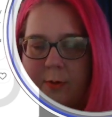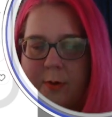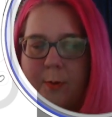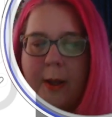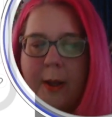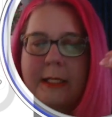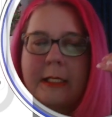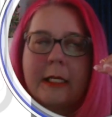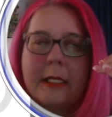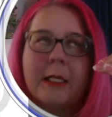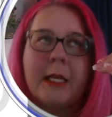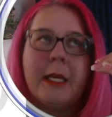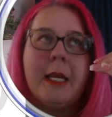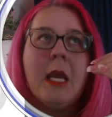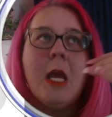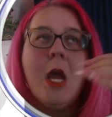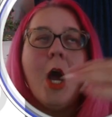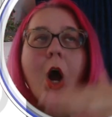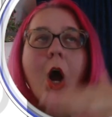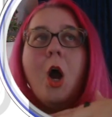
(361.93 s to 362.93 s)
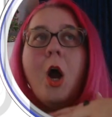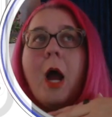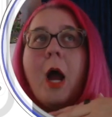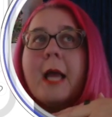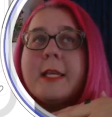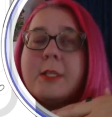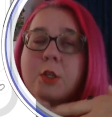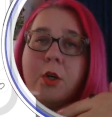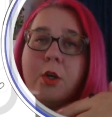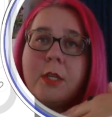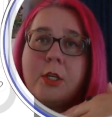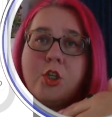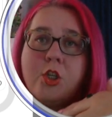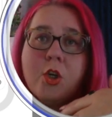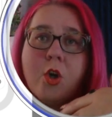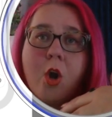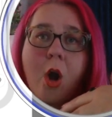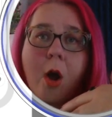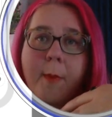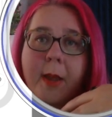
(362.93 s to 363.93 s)
So basically, I saw that
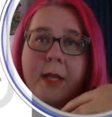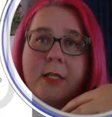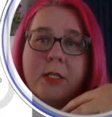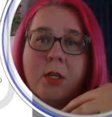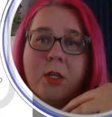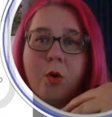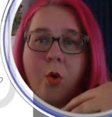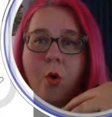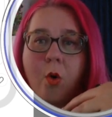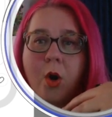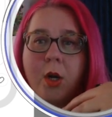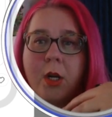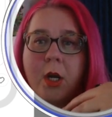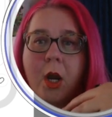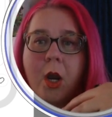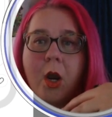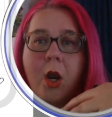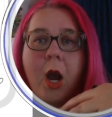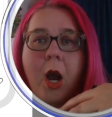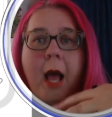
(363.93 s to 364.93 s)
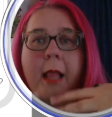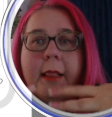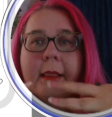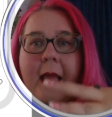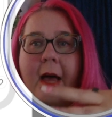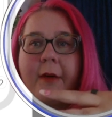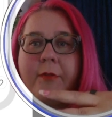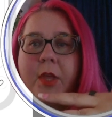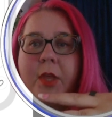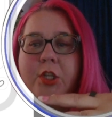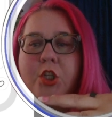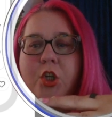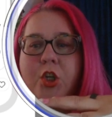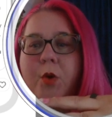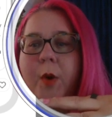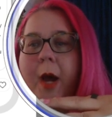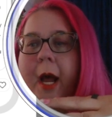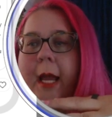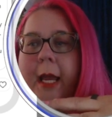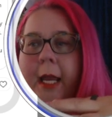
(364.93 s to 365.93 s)
you commented auto. I love that
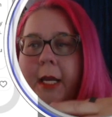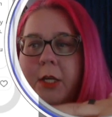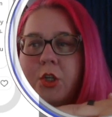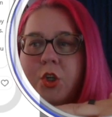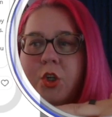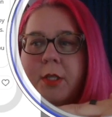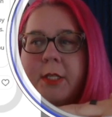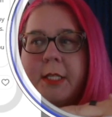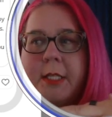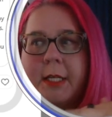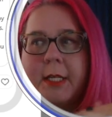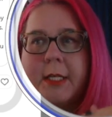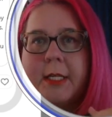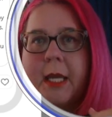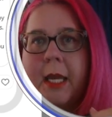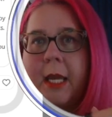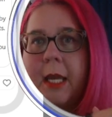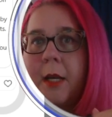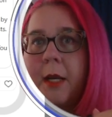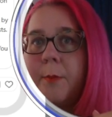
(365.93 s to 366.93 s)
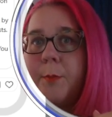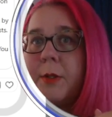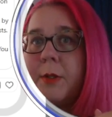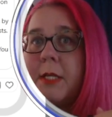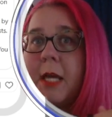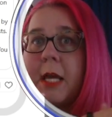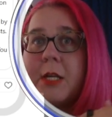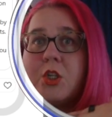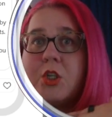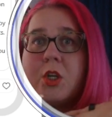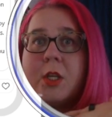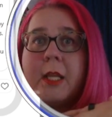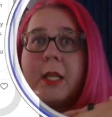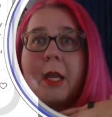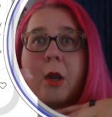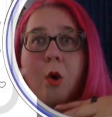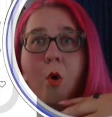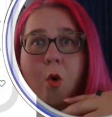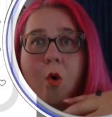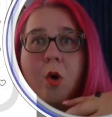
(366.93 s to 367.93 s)
you are interested in
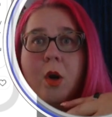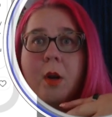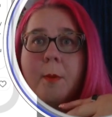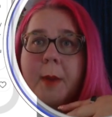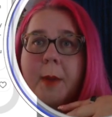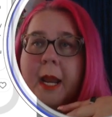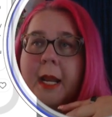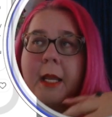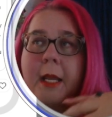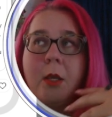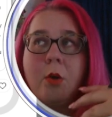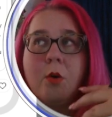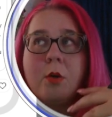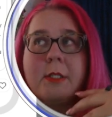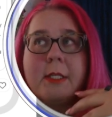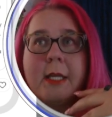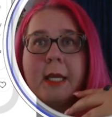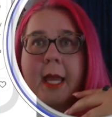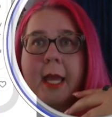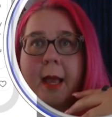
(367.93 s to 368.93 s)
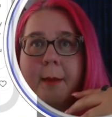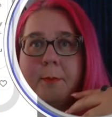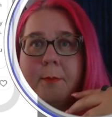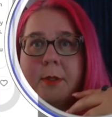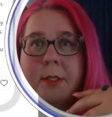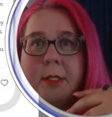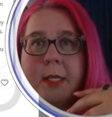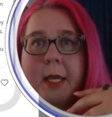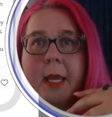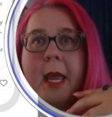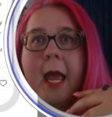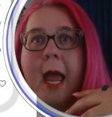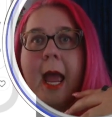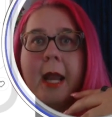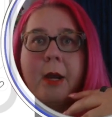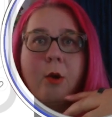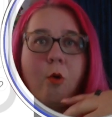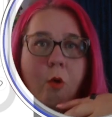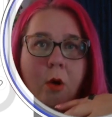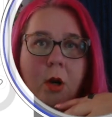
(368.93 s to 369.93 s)
potentially automating your DMs
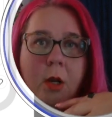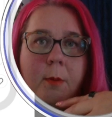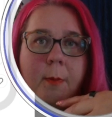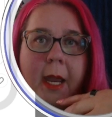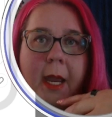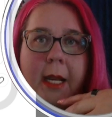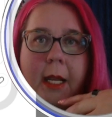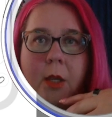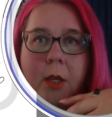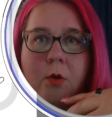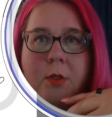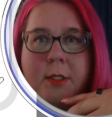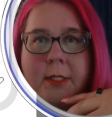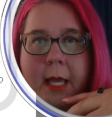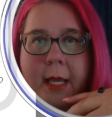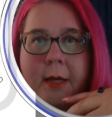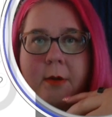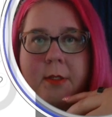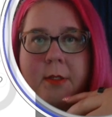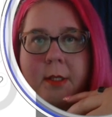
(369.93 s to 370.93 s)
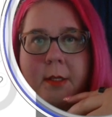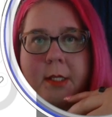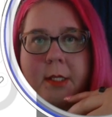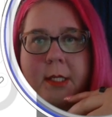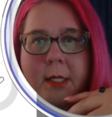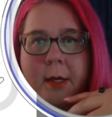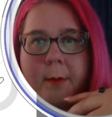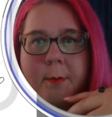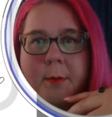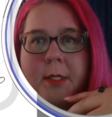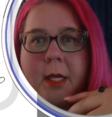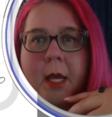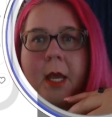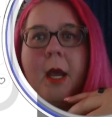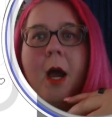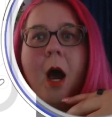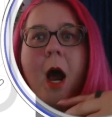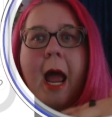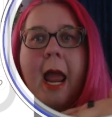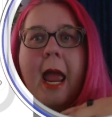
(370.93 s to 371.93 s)
and automating your sales systems.
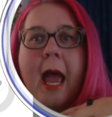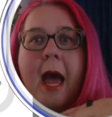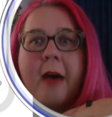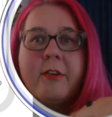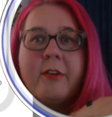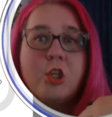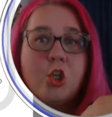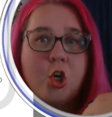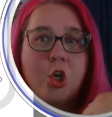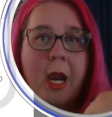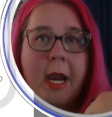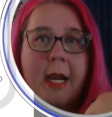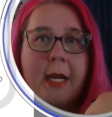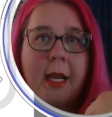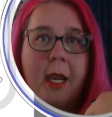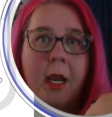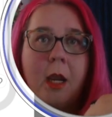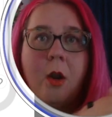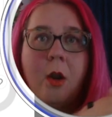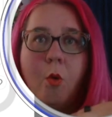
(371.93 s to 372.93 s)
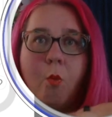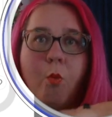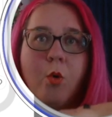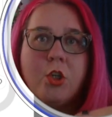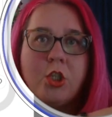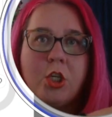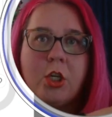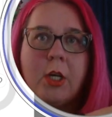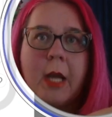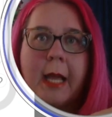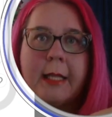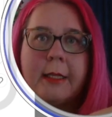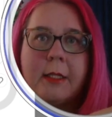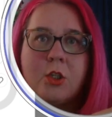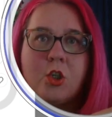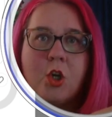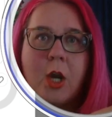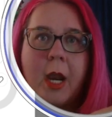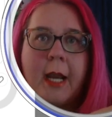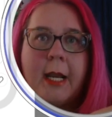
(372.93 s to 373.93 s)
I have a training. Would you like the
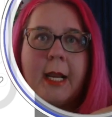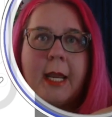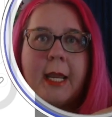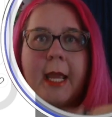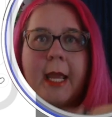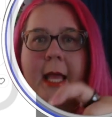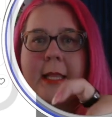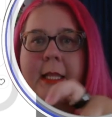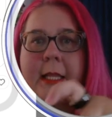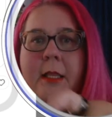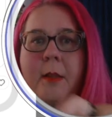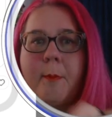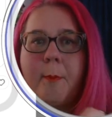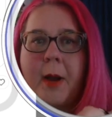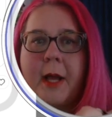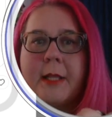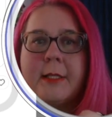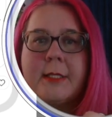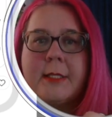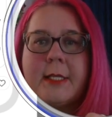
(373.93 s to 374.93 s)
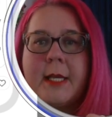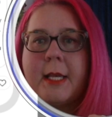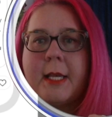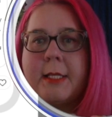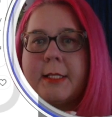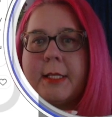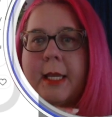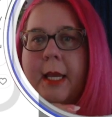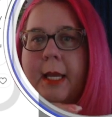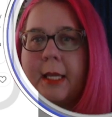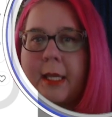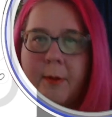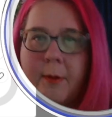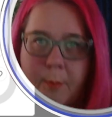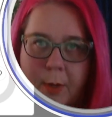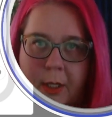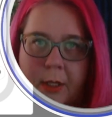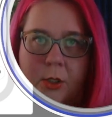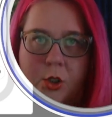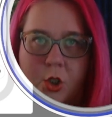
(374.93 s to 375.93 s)
training? And then the button says, give
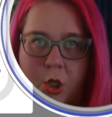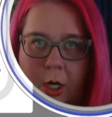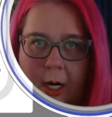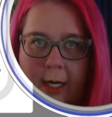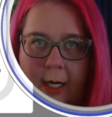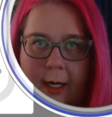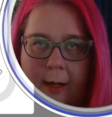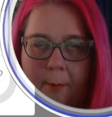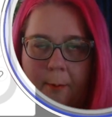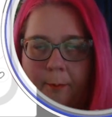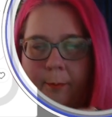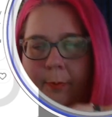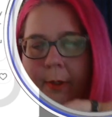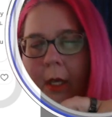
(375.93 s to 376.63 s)
me the training.